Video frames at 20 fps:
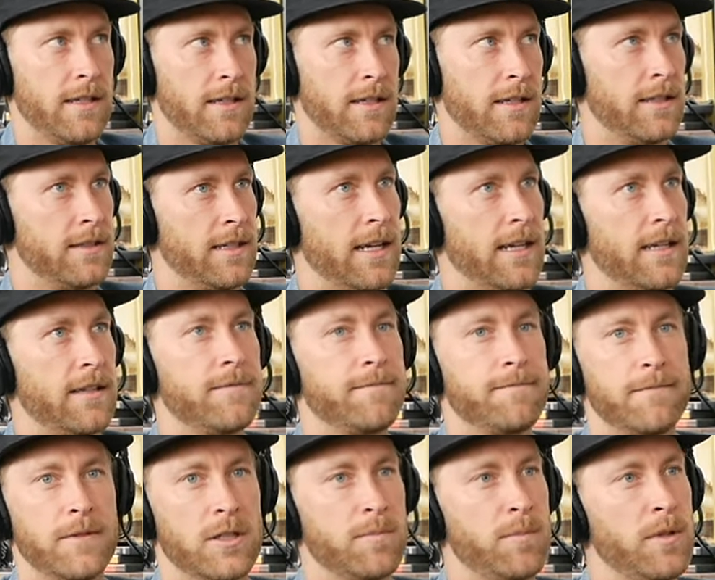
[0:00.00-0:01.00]
Because, like,
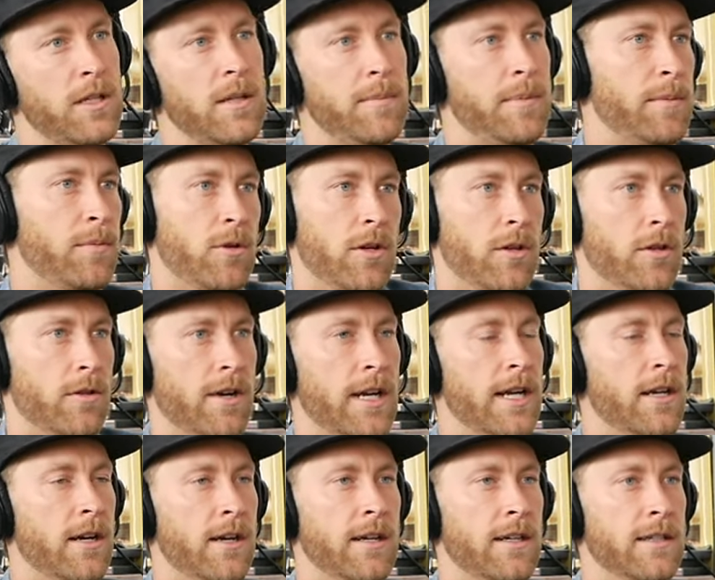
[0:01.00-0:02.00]
there's plenty of people on the
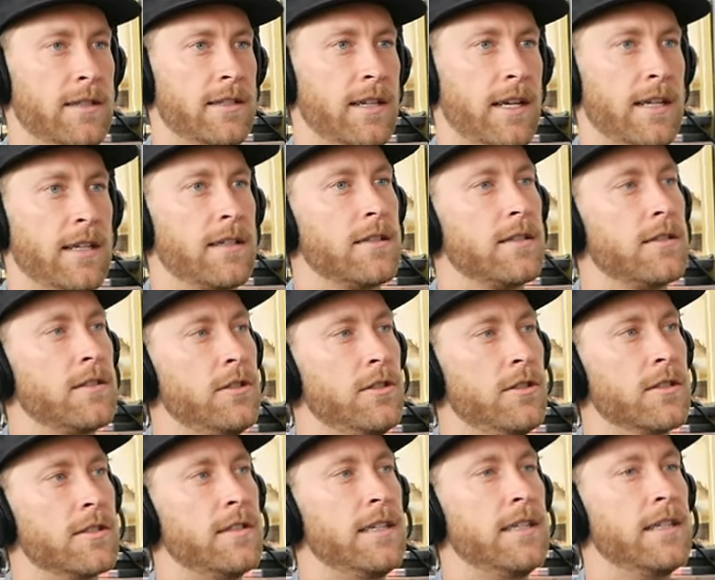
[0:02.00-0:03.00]
radar. It's like you
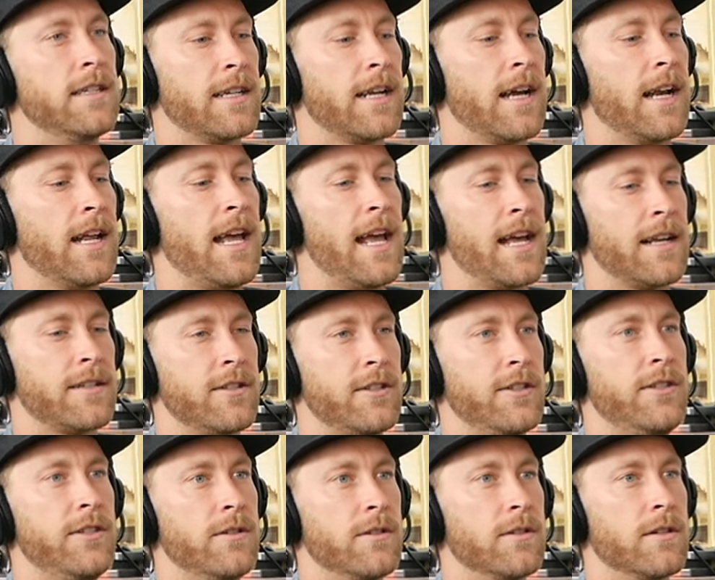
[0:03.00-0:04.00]
just need to kind of
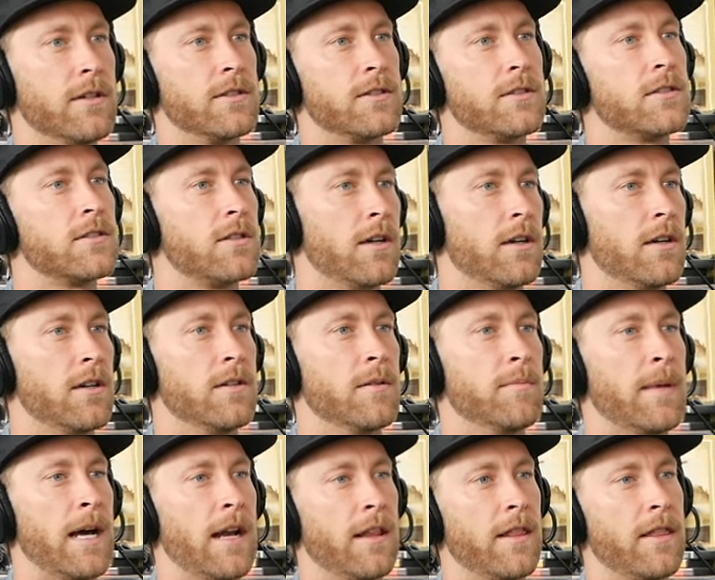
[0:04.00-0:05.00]
execute a certain
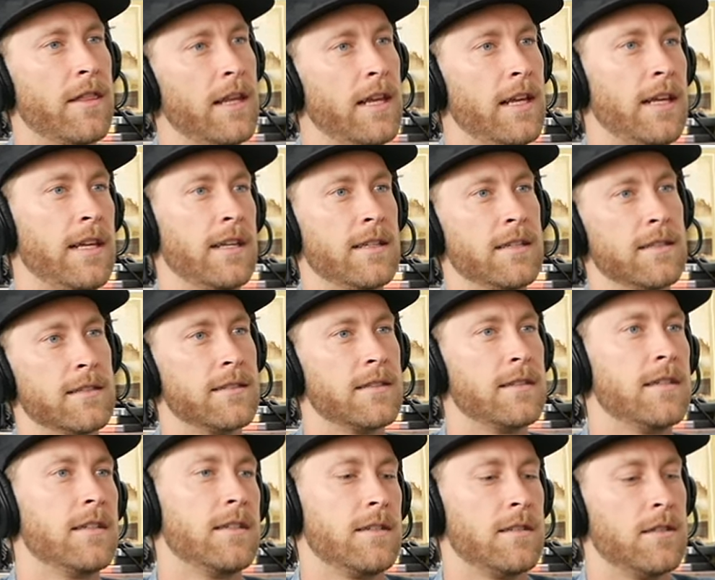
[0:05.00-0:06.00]
amount of things
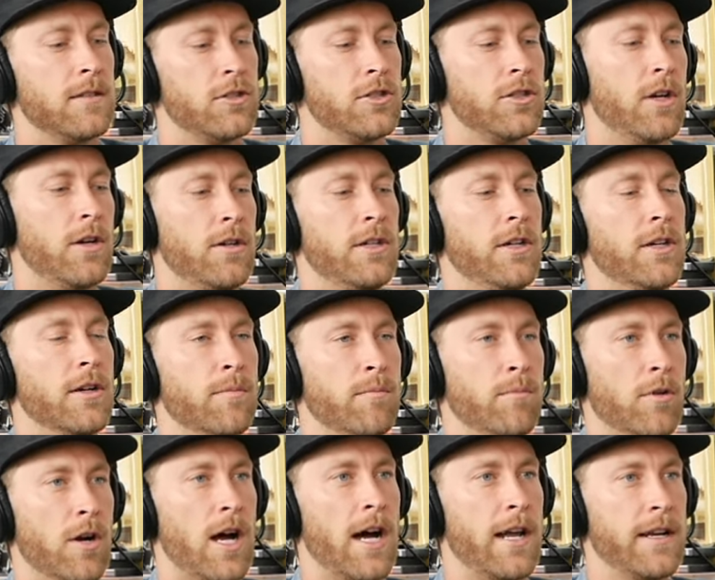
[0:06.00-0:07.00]
to show your
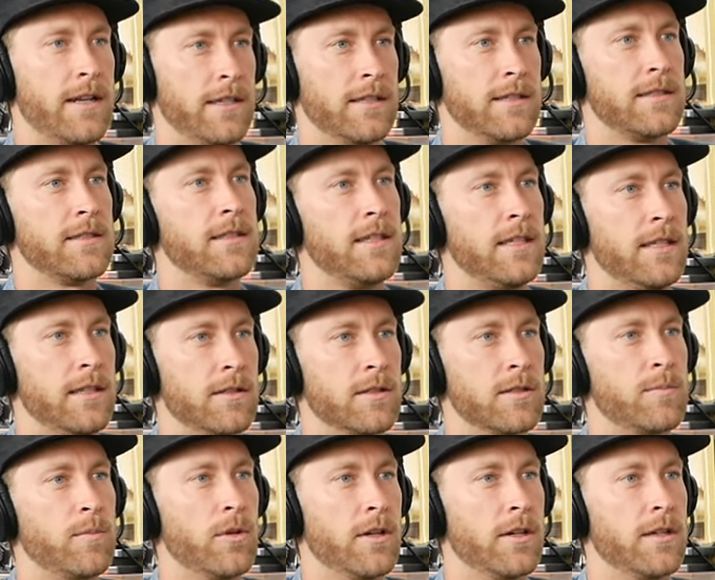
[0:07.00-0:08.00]
broadness in the
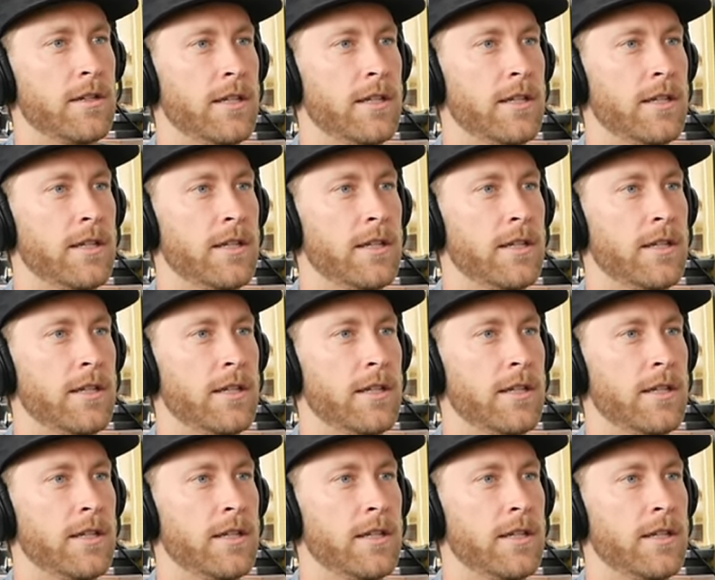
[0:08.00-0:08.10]
sport.